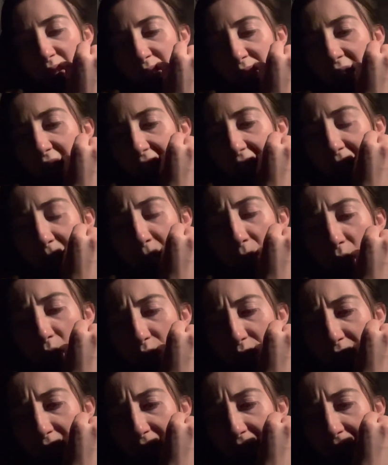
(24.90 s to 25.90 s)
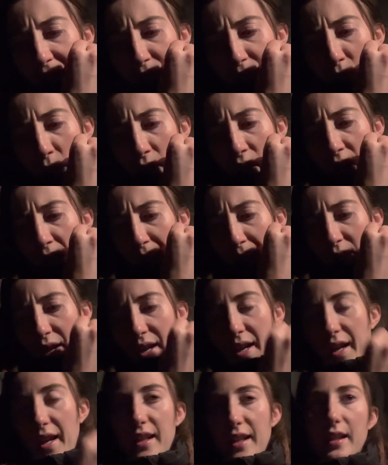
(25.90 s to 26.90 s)
and emotionally as well.
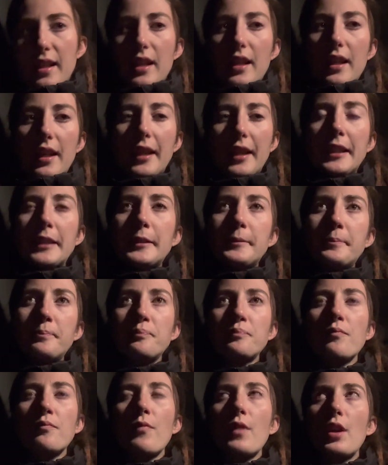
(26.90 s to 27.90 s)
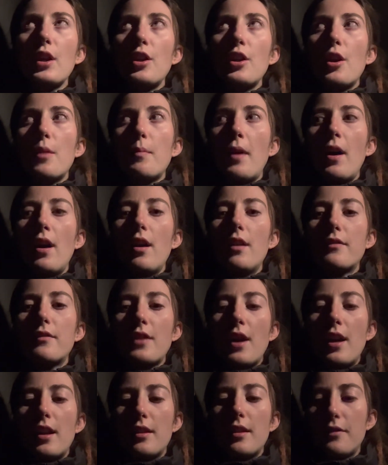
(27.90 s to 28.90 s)
I think, you know, part of
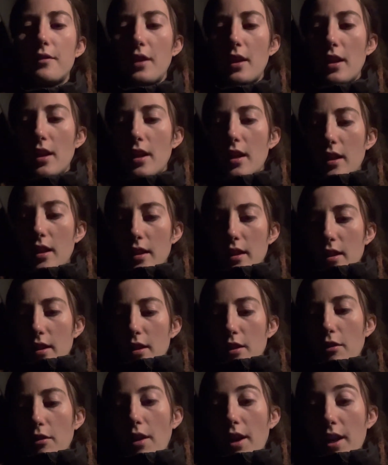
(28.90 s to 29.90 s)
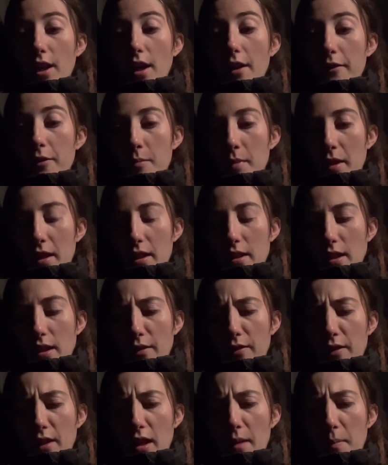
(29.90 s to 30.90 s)
kind of growing up for me, and
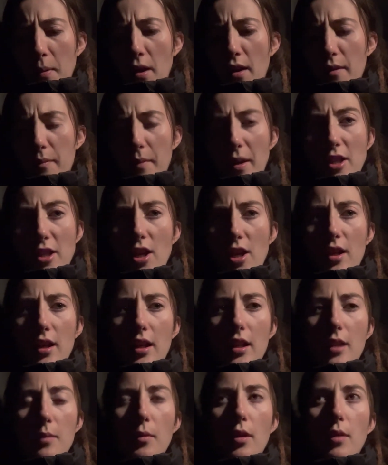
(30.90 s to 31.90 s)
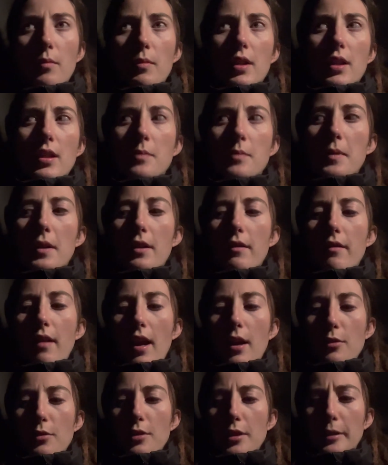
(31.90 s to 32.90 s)
definitely a part of my journey at the moment, has been
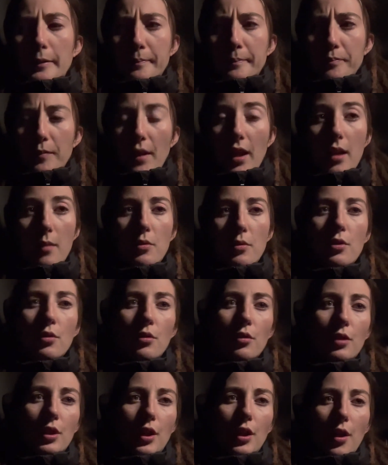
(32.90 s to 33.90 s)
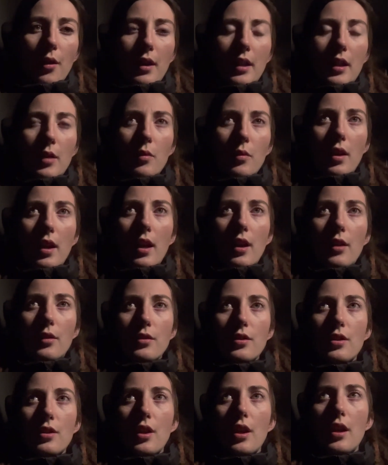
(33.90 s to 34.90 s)
around, and I'm sure, you know, anyone
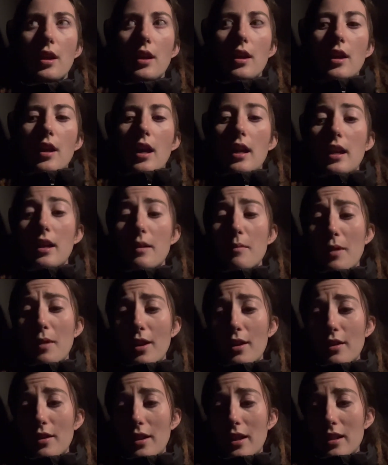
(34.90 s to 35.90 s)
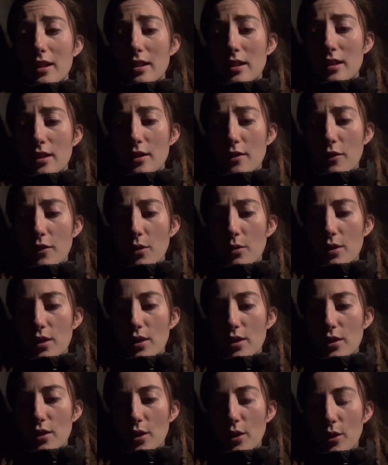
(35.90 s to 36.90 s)
else, any of my other listeners,
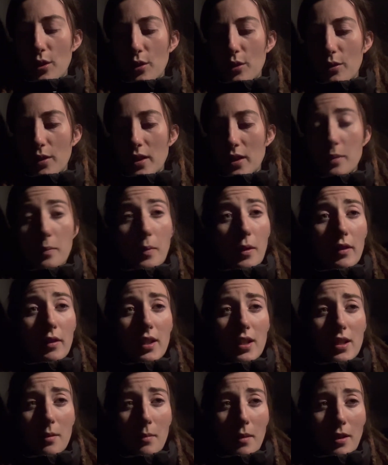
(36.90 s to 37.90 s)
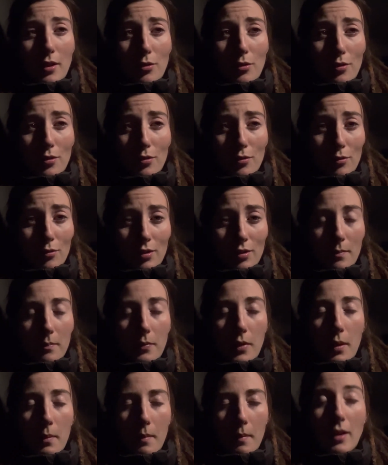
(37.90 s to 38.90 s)
viewers who experience
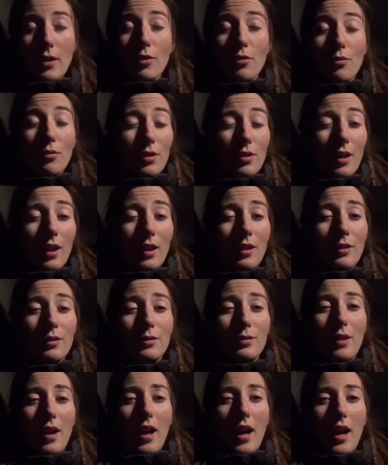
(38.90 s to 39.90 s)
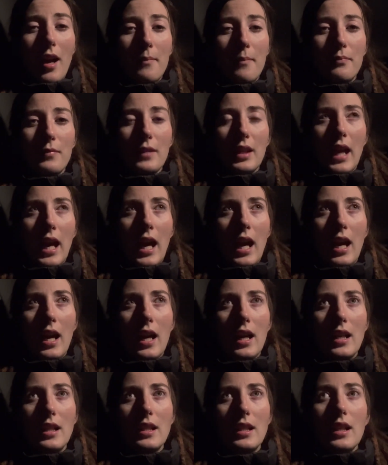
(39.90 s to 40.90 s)
the menstrual cycle
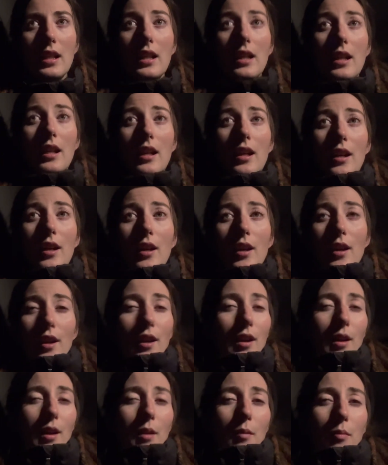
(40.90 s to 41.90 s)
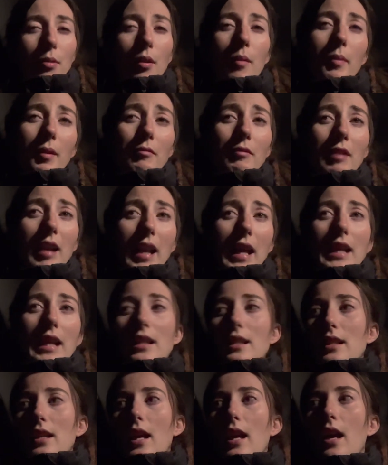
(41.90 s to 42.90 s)
can probably
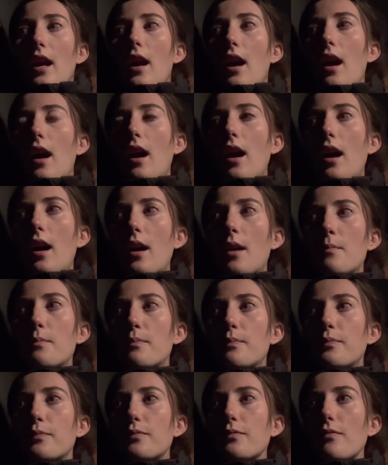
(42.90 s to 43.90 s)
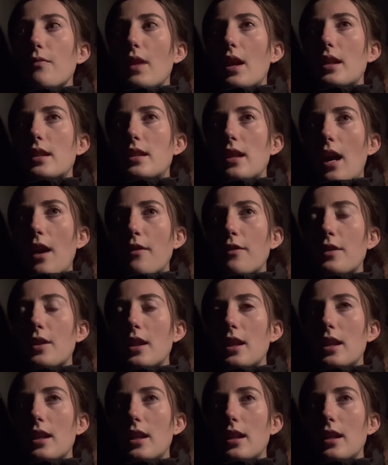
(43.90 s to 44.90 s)
relate.
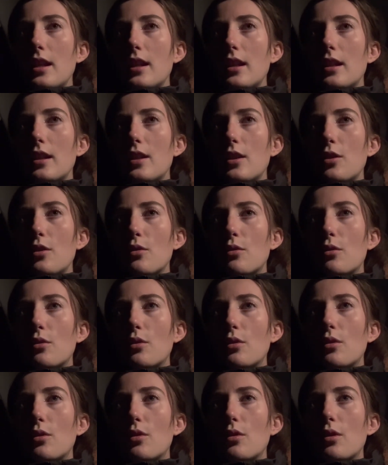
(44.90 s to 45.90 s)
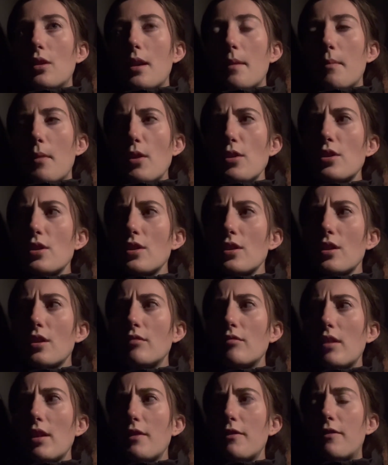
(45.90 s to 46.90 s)
Definitely your emotions
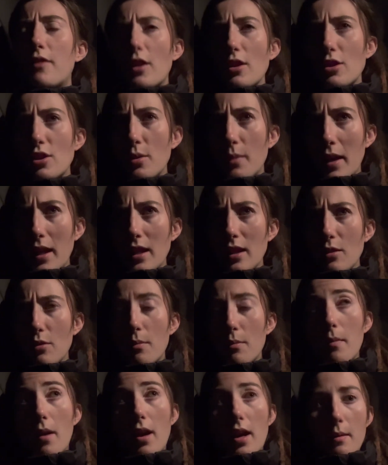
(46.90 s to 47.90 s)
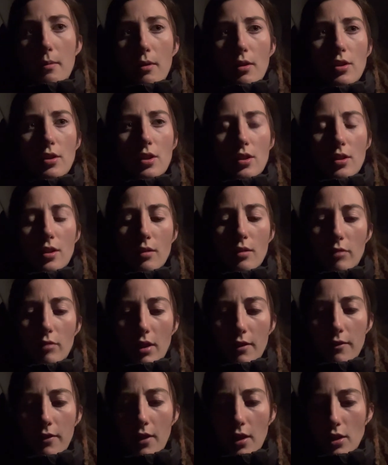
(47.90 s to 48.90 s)
can really fluctuate, or my emotions can
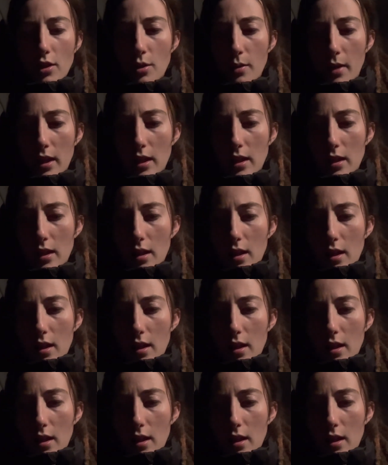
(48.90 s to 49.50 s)
really fluctuate,